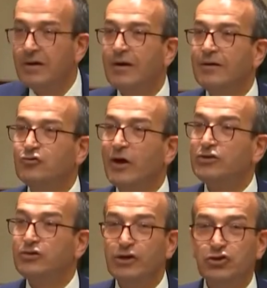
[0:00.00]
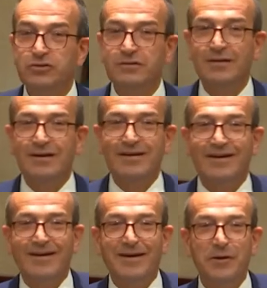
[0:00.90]
uh, train station,
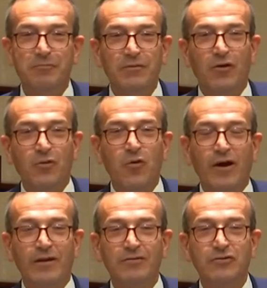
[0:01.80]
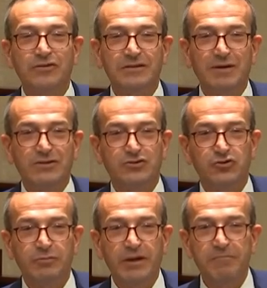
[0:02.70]
uh, not quite used as much as it
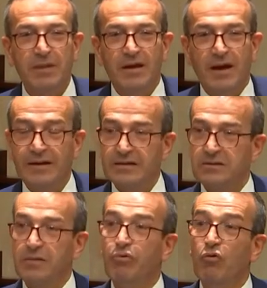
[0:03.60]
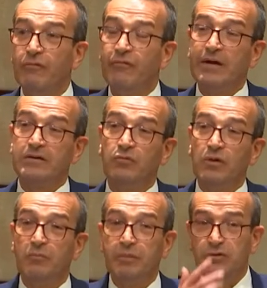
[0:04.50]
should be. And that's an important factor
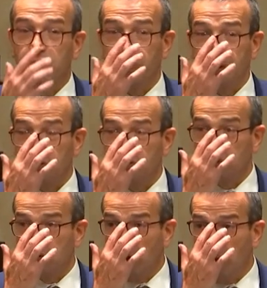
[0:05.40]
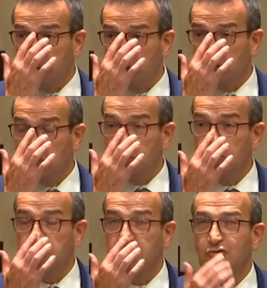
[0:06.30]
when I've been talking about time,
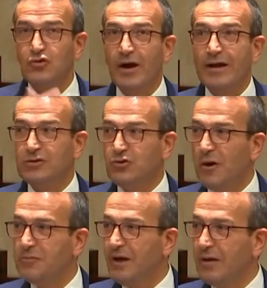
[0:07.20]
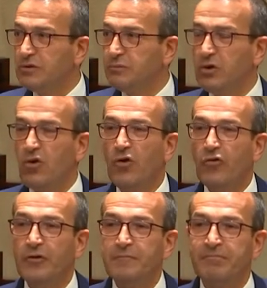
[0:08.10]
train timetables because